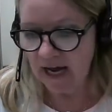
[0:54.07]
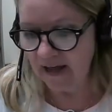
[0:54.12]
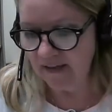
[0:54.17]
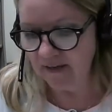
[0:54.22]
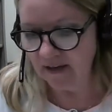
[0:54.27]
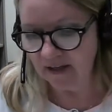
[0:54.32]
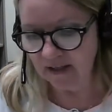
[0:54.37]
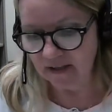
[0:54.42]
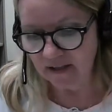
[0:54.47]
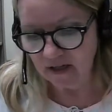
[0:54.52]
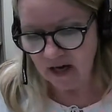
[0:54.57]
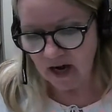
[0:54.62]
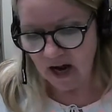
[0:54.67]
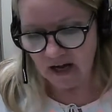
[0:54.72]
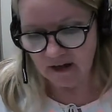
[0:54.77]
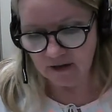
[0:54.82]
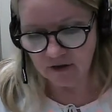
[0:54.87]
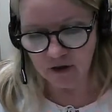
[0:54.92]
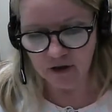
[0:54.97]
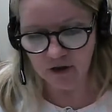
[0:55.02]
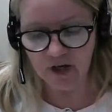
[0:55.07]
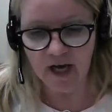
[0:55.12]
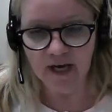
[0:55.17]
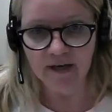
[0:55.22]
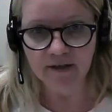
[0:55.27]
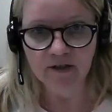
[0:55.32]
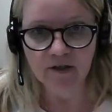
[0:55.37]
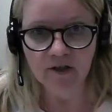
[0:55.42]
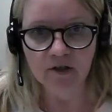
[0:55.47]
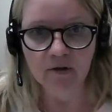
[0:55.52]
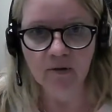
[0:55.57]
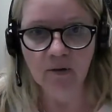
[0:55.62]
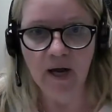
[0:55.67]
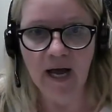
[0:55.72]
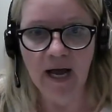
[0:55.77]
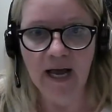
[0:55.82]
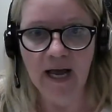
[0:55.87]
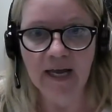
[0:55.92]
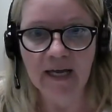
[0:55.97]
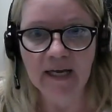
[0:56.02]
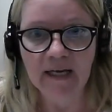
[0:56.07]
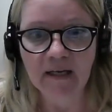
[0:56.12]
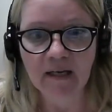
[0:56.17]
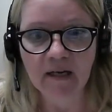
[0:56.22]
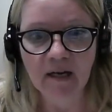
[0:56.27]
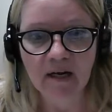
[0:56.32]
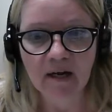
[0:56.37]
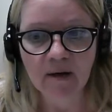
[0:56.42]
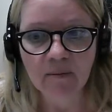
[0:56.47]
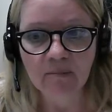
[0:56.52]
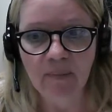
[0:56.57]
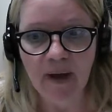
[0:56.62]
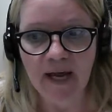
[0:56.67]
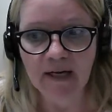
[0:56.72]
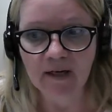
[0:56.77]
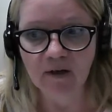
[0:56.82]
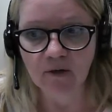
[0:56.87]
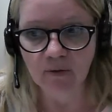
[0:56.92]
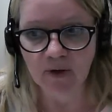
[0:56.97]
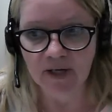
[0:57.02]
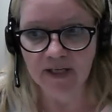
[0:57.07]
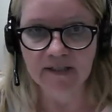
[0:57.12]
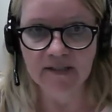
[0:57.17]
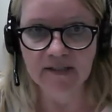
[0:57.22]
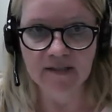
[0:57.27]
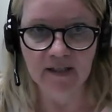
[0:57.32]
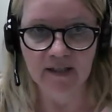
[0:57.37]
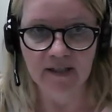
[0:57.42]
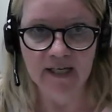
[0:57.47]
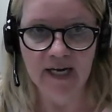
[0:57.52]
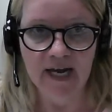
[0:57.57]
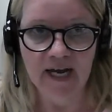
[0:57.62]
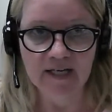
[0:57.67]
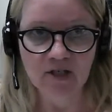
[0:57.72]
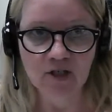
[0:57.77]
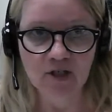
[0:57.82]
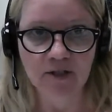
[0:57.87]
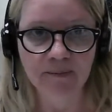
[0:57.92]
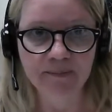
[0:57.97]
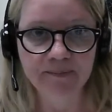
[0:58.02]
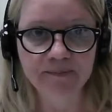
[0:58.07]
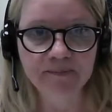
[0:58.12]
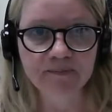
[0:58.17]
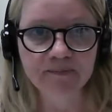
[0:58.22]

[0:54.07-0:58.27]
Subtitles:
And then I'll show you how to do a bank reconciliation.